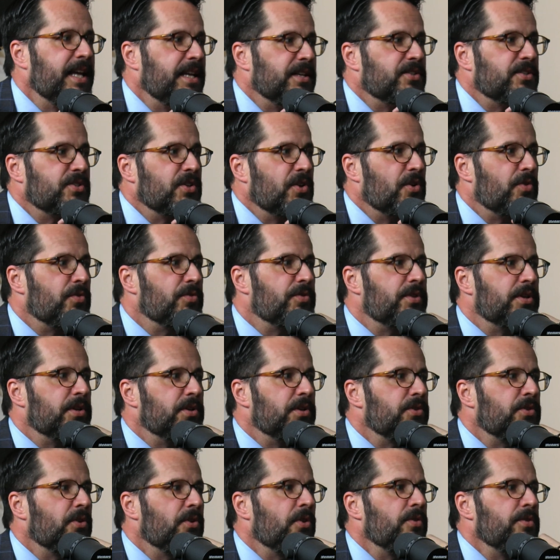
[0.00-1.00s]
And so
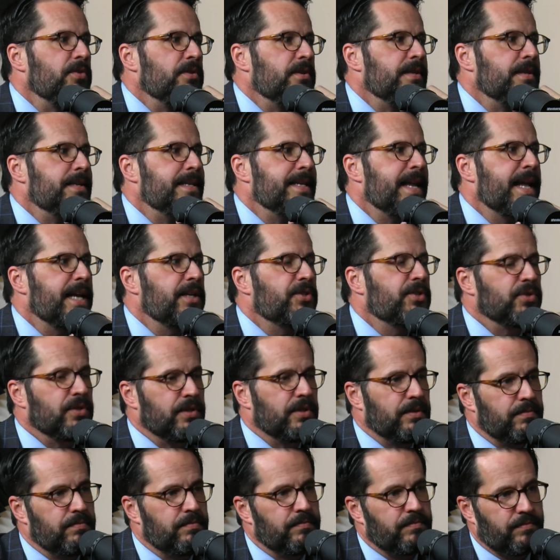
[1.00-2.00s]
the the
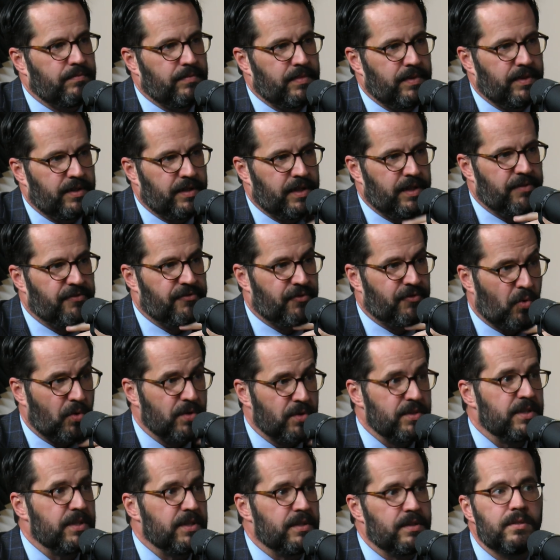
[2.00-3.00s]
nature
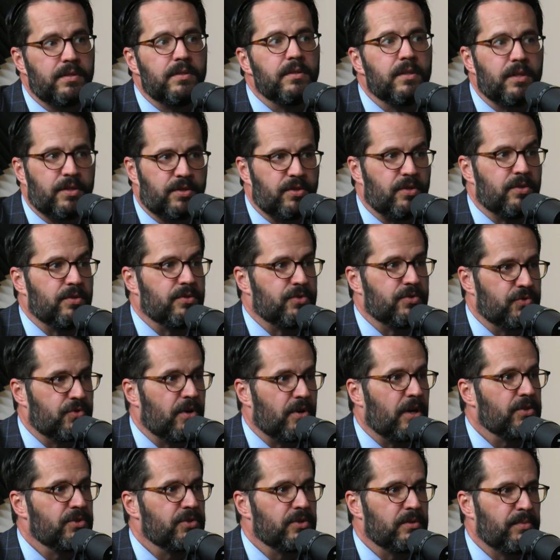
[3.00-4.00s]
enforces a certain
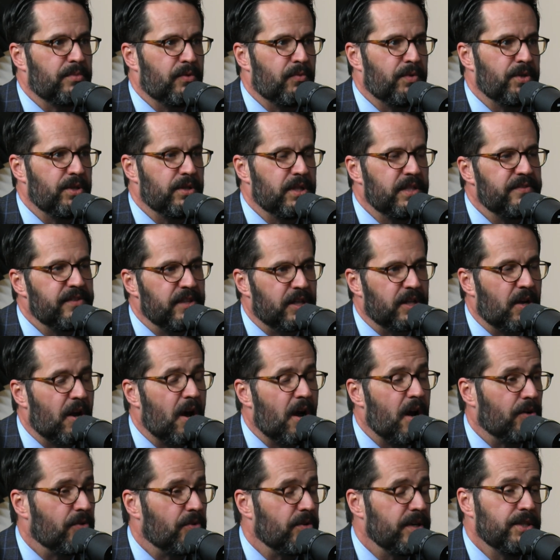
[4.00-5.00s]
structure. But when you live in a
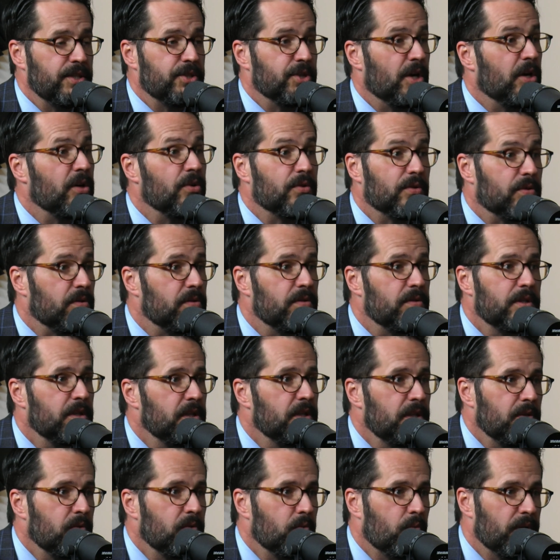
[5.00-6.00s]
concrete jungle
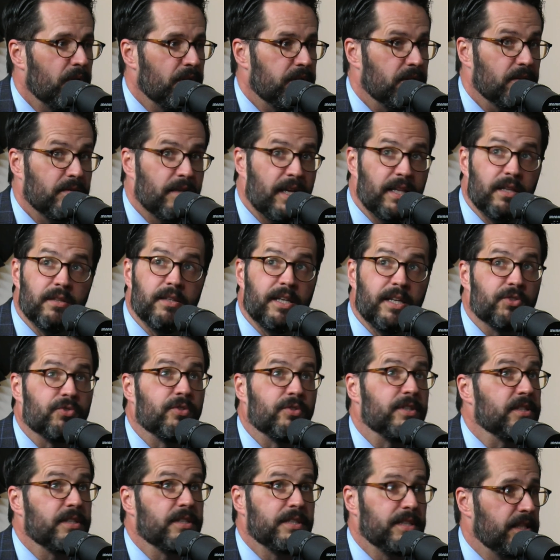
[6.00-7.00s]
with
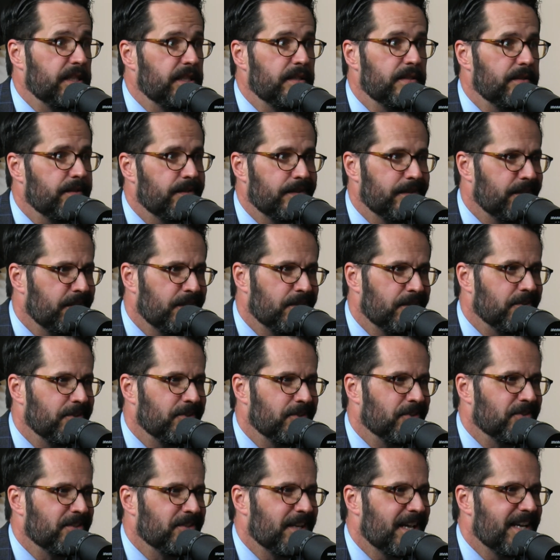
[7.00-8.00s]
electricity,
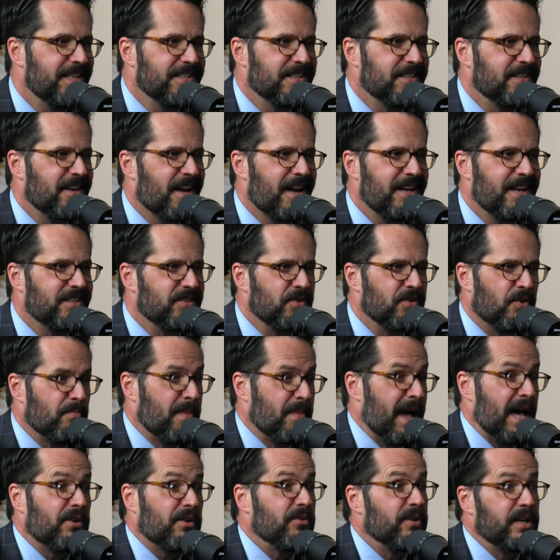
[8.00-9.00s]
your, your days and nights
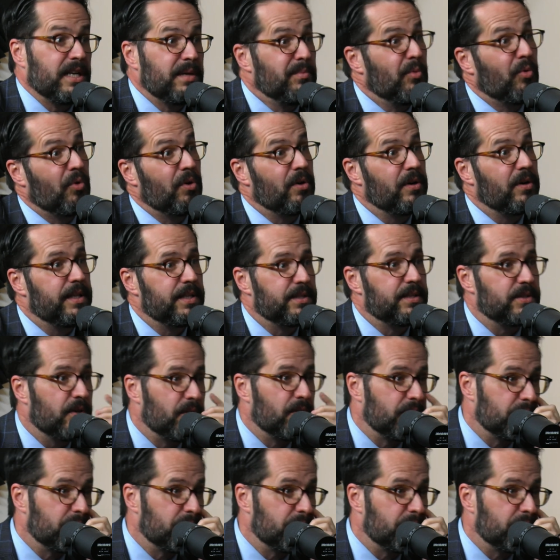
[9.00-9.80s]
don't matter anymore, and yeah.